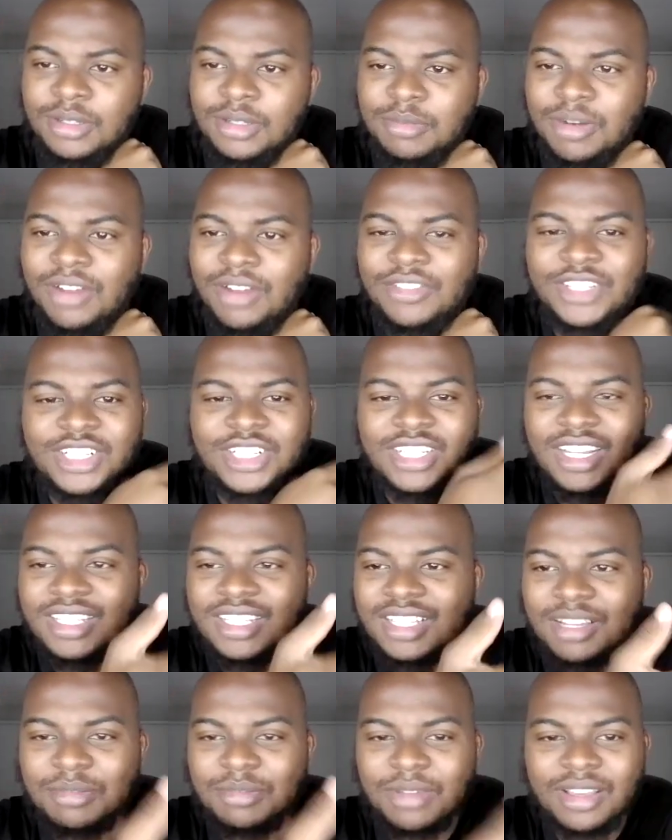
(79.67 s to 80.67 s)
Bro,
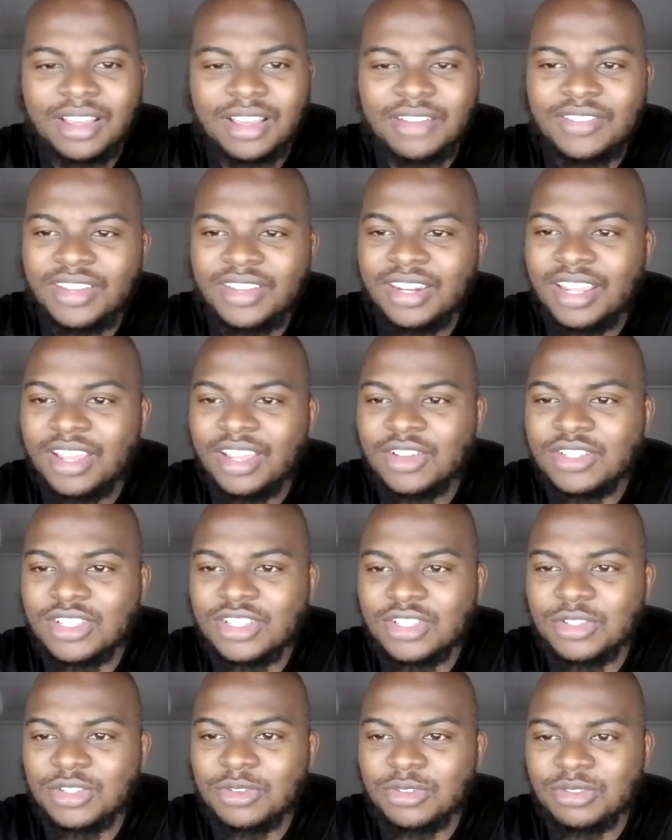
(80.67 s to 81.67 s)
shut up. I have an NA because
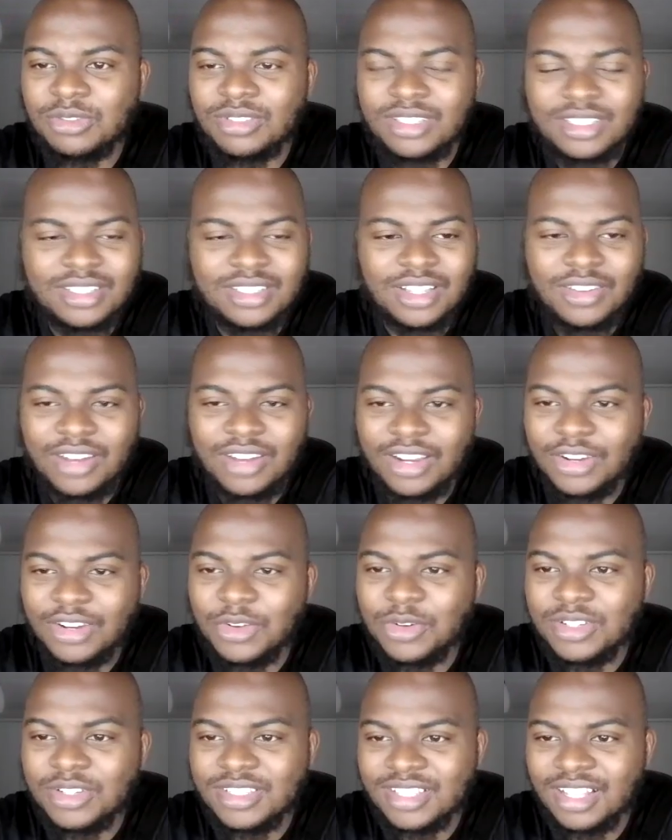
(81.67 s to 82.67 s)
there's not like
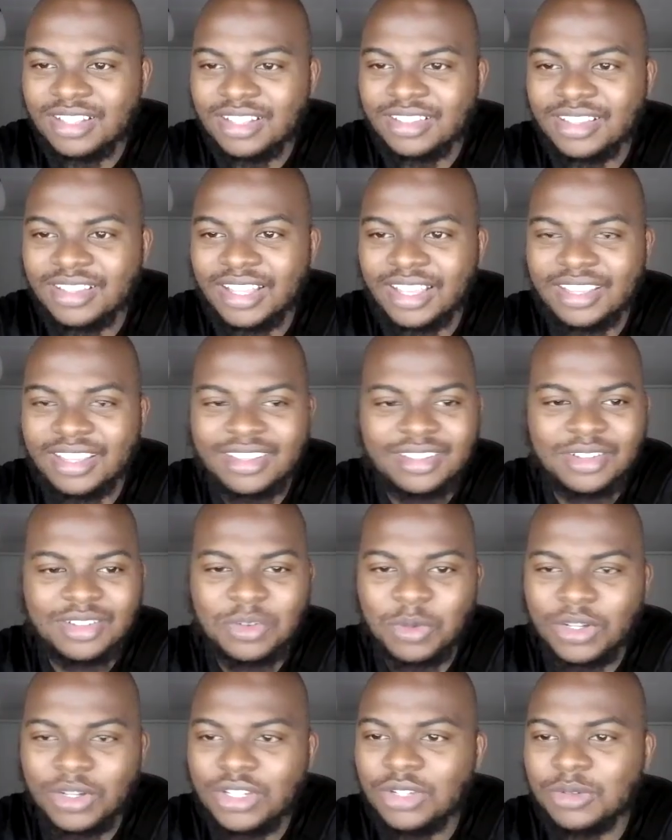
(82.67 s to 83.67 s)
no result. Like,
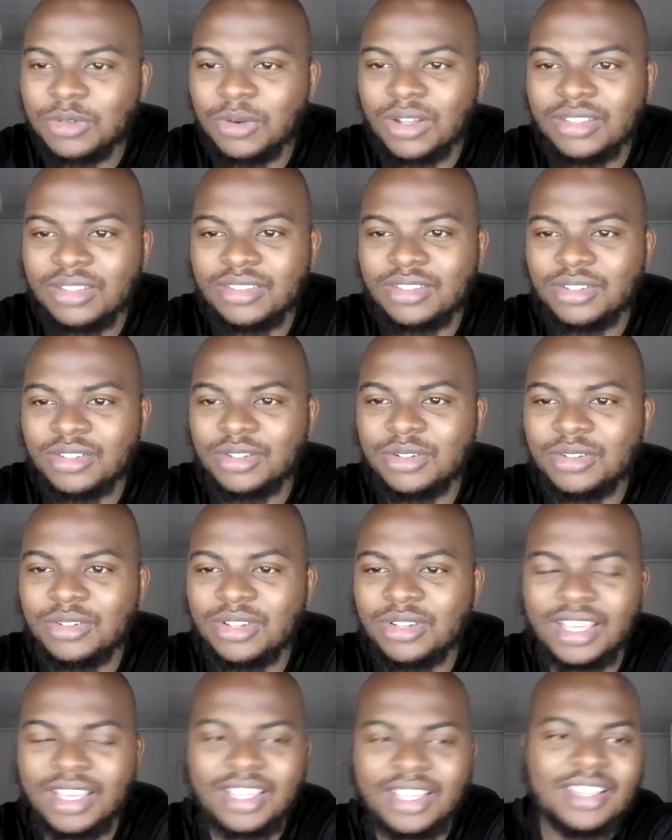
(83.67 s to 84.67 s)
what do you want?
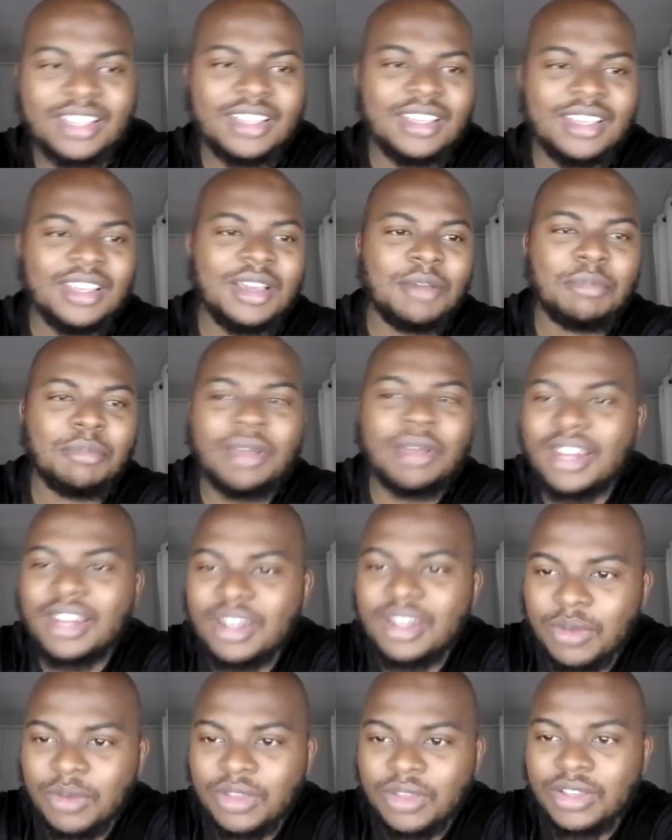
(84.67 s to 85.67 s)
Like, but
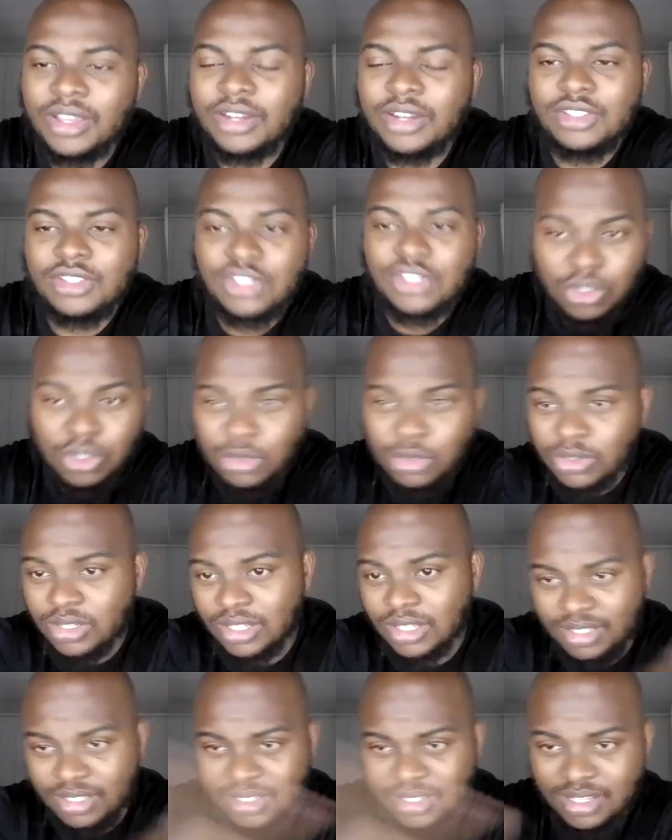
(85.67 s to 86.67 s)
anyway, you can
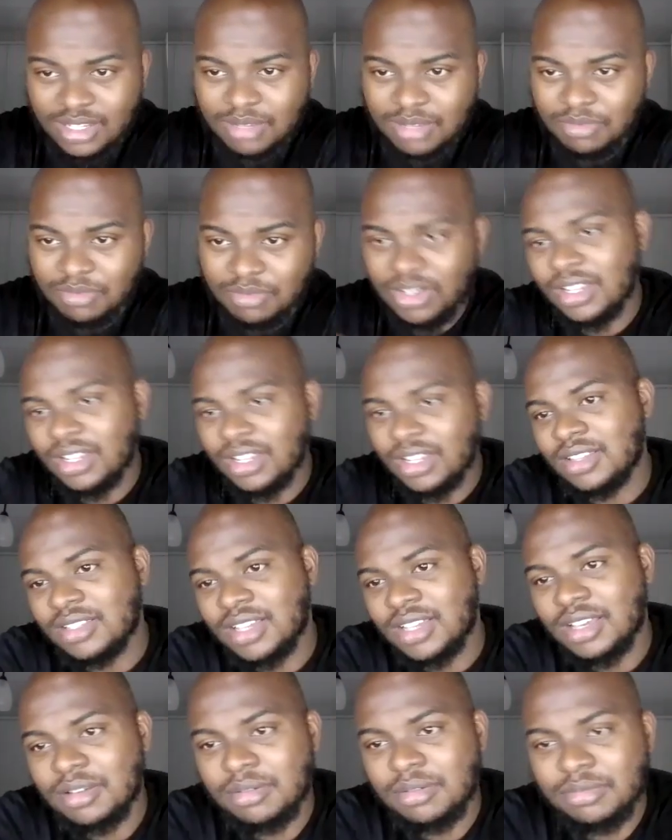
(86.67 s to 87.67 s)
totally circumvent the
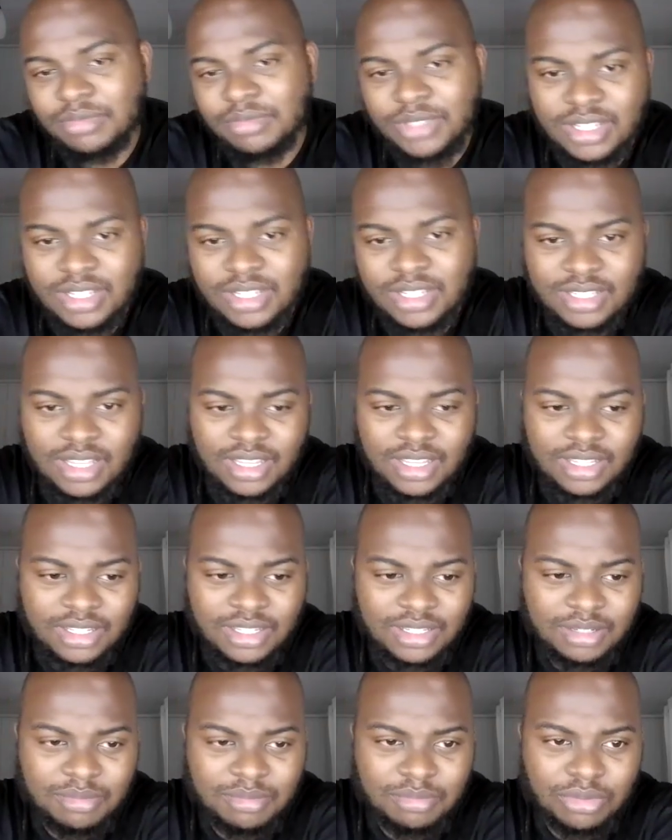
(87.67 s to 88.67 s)

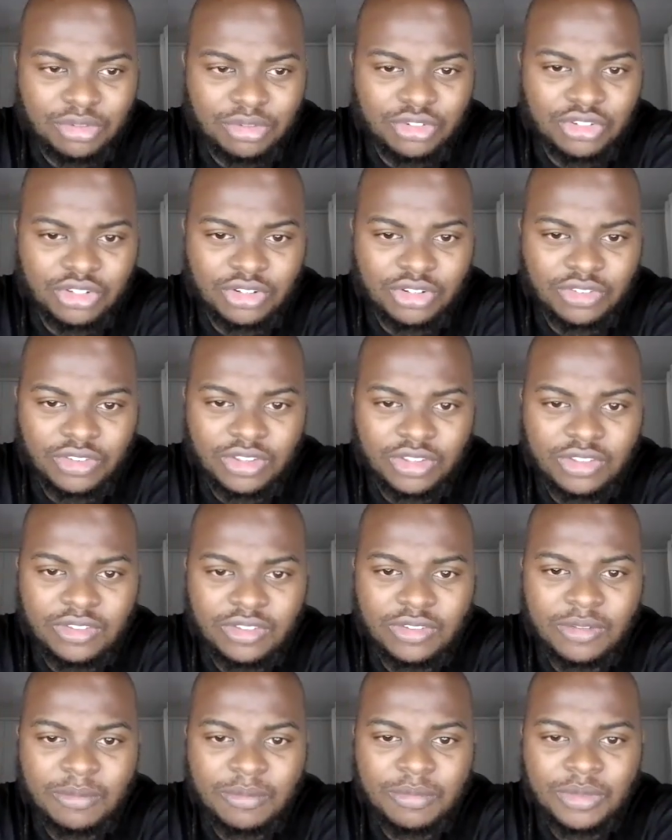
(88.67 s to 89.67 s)
entire bullshit of
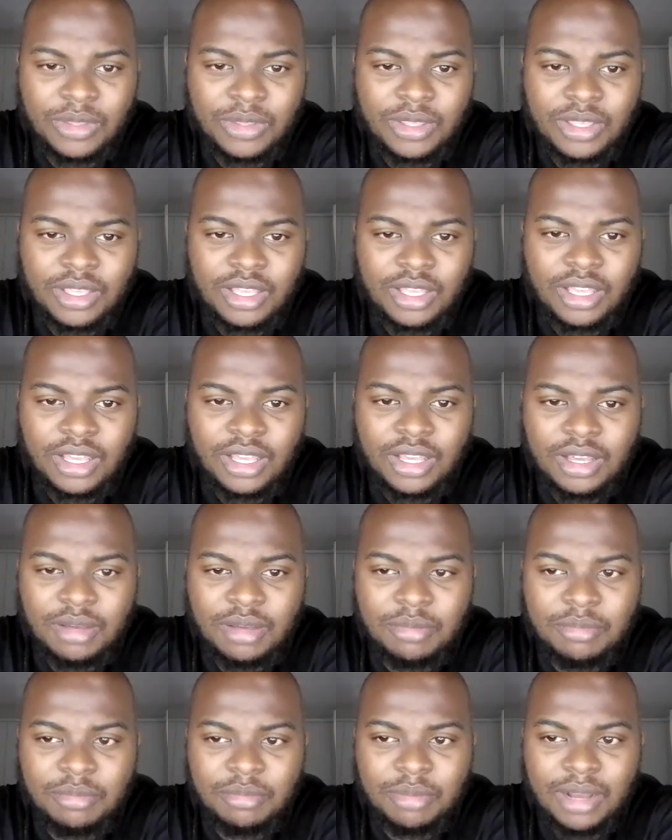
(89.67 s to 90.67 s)
his
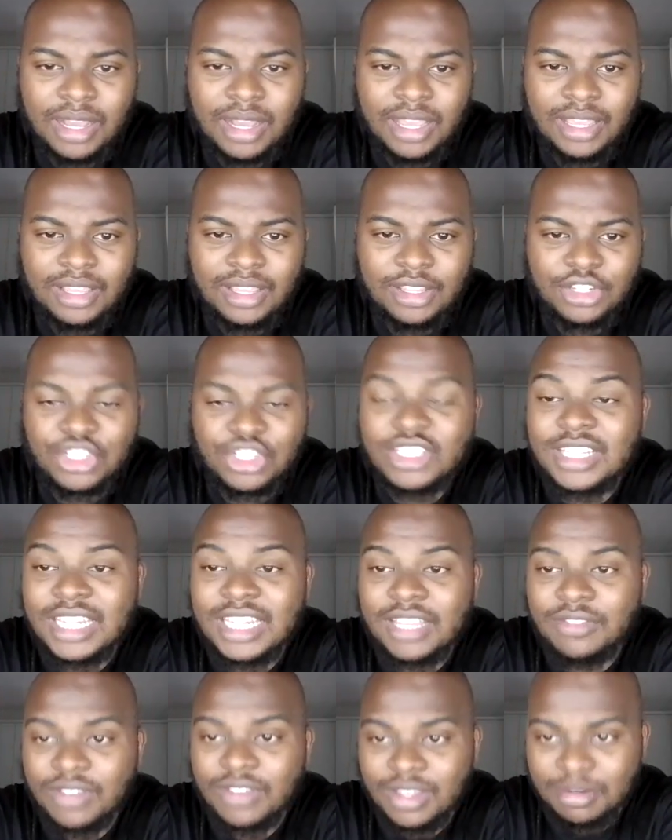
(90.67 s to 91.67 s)
by just
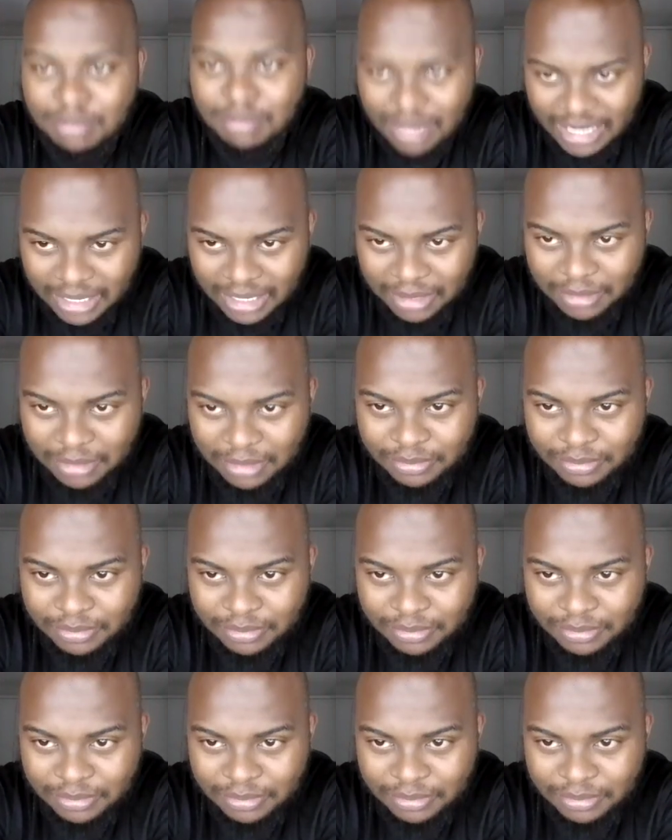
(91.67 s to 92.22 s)
leaving it blank.